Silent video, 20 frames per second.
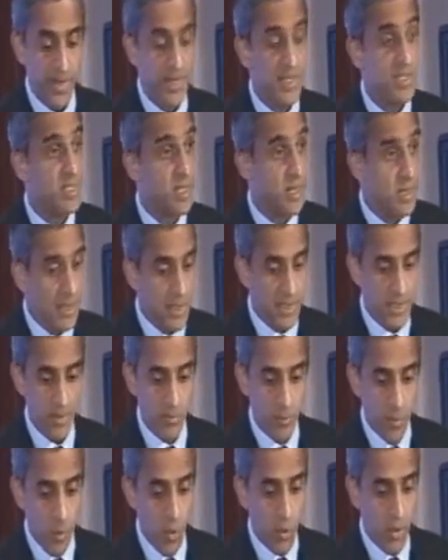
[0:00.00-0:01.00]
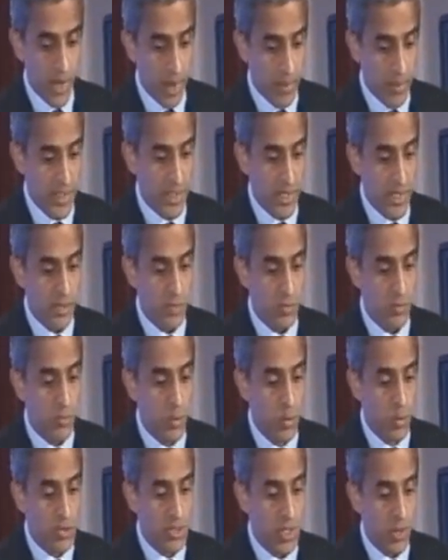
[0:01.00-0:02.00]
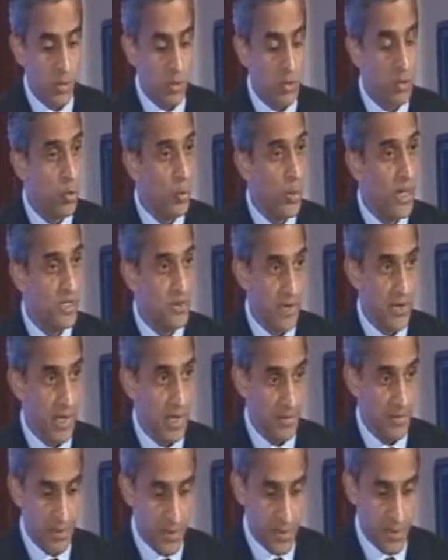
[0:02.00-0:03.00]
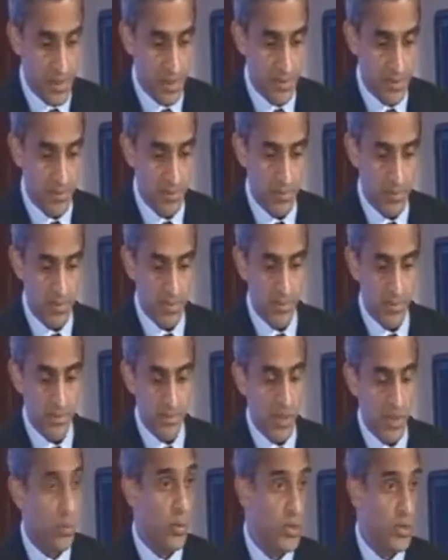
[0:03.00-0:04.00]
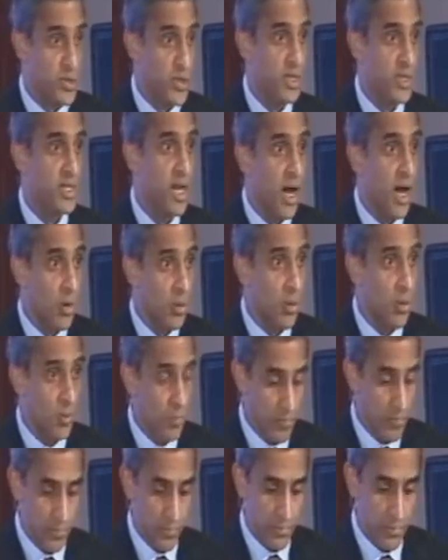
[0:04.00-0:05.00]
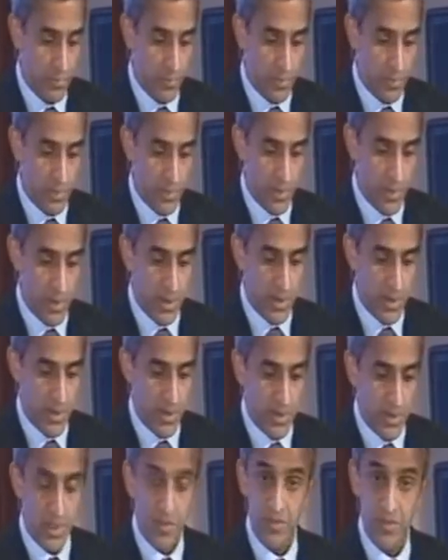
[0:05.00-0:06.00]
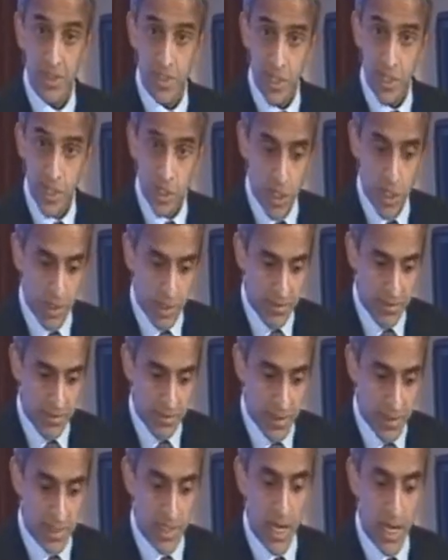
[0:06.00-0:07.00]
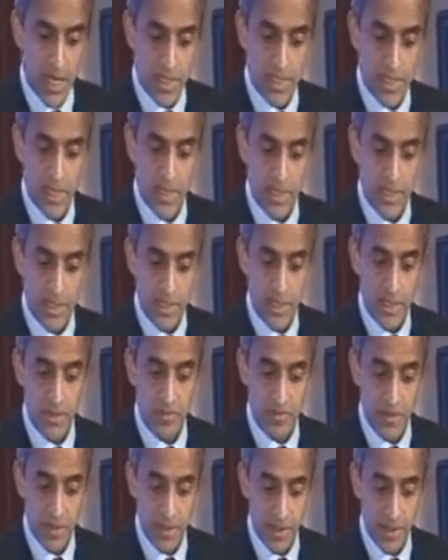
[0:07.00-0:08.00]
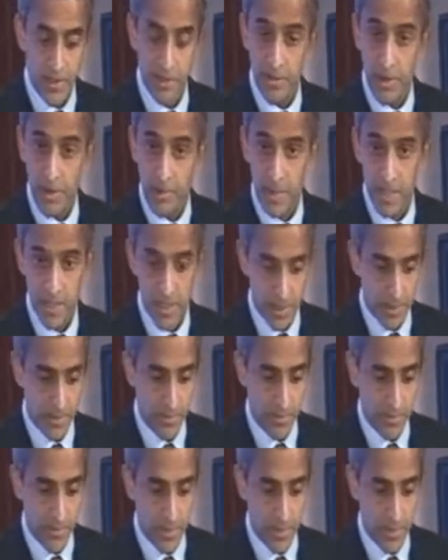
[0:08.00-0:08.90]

It is clear that more can be done to boost our two-way trade levels. The question is how. The first initiative is the ASEAN-India Free Trade Agreement.